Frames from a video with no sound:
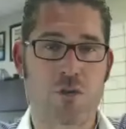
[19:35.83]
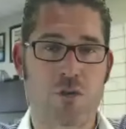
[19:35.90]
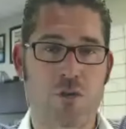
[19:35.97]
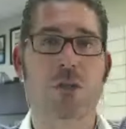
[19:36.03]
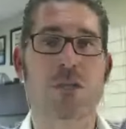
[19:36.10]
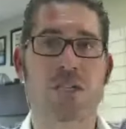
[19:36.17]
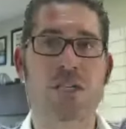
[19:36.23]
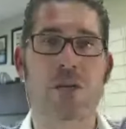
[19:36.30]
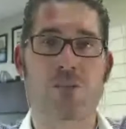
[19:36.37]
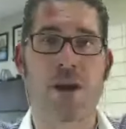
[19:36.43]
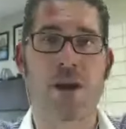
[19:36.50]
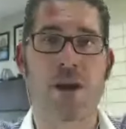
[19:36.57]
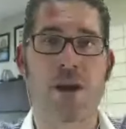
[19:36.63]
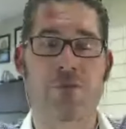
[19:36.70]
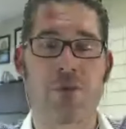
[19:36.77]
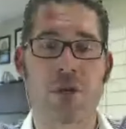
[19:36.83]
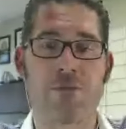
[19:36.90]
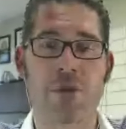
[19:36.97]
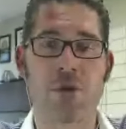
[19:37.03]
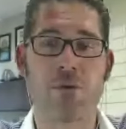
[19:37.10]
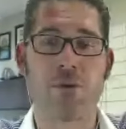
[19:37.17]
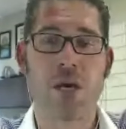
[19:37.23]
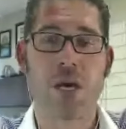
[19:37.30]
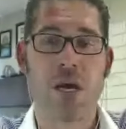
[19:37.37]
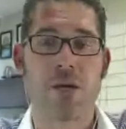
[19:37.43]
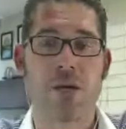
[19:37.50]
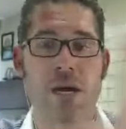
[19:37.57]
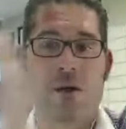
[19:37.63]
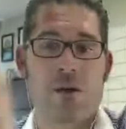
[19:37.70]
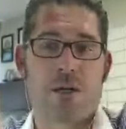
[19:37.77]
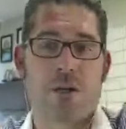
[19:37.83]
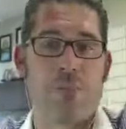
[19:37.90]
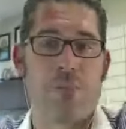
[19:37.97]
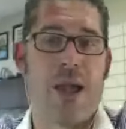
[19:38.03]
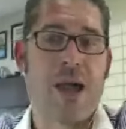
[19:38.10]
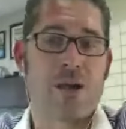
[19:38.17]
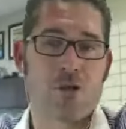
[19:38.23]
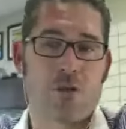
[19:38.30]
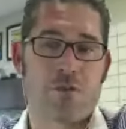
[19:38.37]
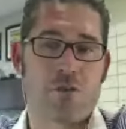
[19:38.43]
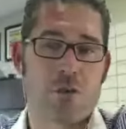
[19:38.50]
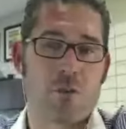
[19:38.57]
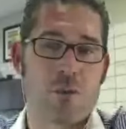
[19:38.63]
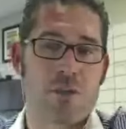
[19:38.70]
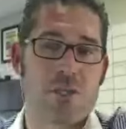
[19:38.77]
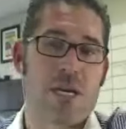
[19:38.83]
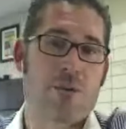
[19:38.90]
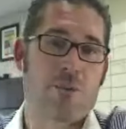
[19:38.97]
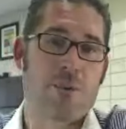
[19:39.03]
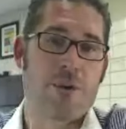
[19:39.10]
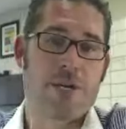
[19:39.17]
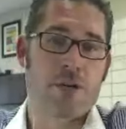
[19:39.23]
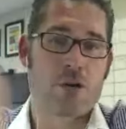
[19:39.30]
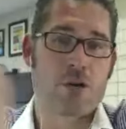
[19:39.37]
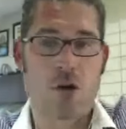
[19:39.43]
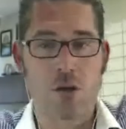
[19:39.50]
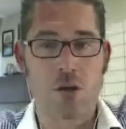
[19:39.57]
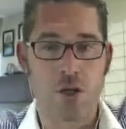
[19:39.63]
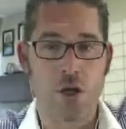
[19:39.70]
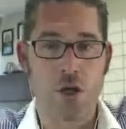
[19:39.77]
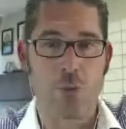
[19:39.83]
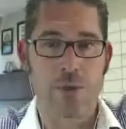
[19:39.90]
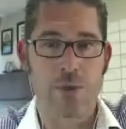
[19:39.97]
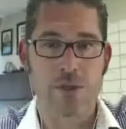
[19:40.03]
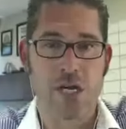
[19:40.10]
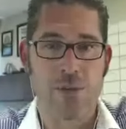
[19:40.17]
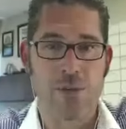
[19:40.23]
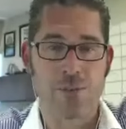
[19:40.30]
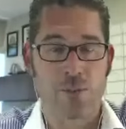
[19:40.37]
used to sit right in front of you. Now it compacts over to one side, and when you get a call, it opens up.